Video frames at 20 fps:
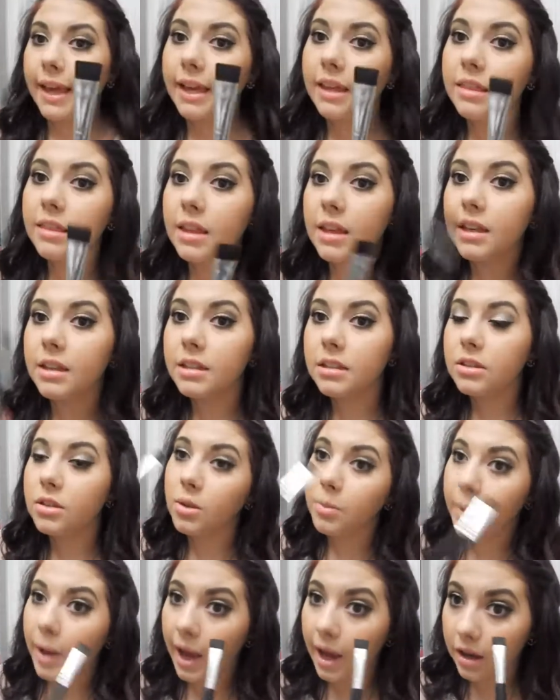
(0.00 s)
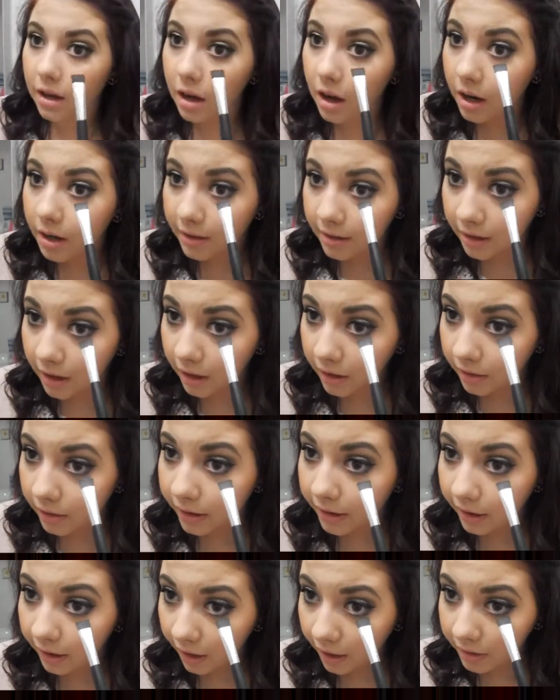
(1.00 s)
like this to pack on
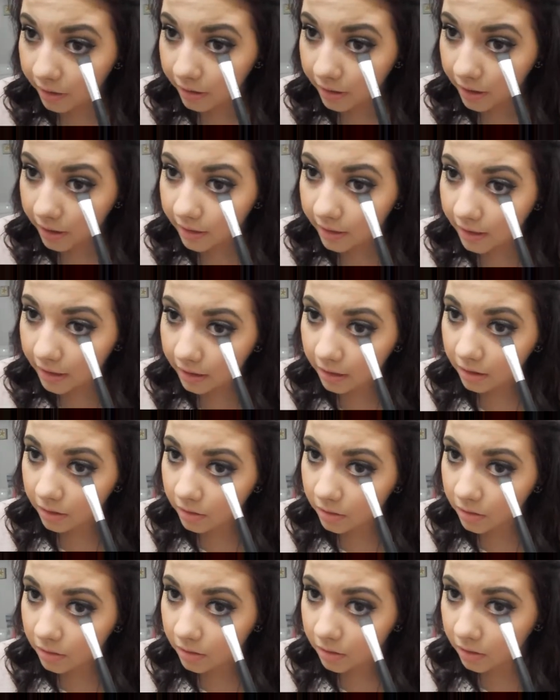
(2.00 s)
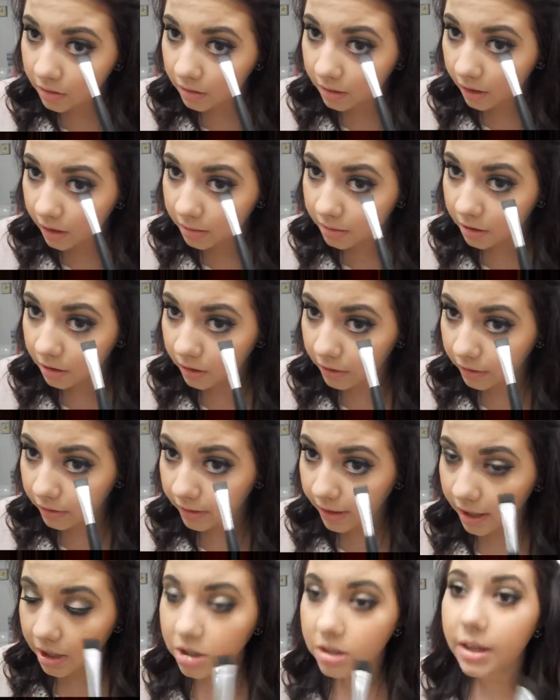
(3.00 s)
color underneath here on your lower
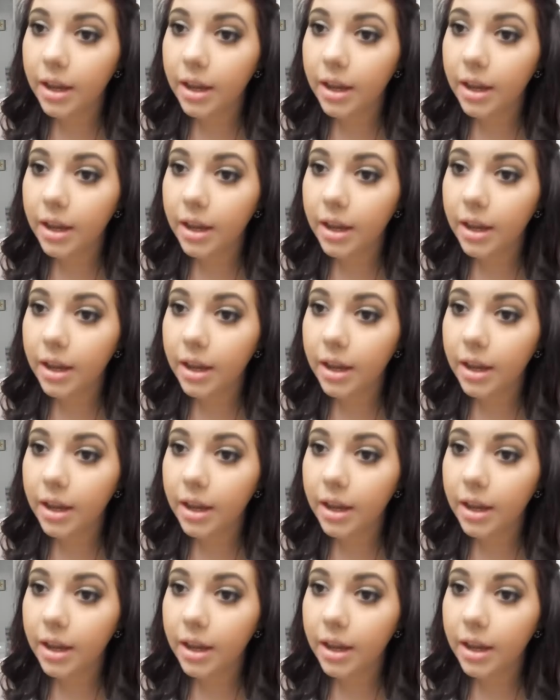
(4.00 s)
lash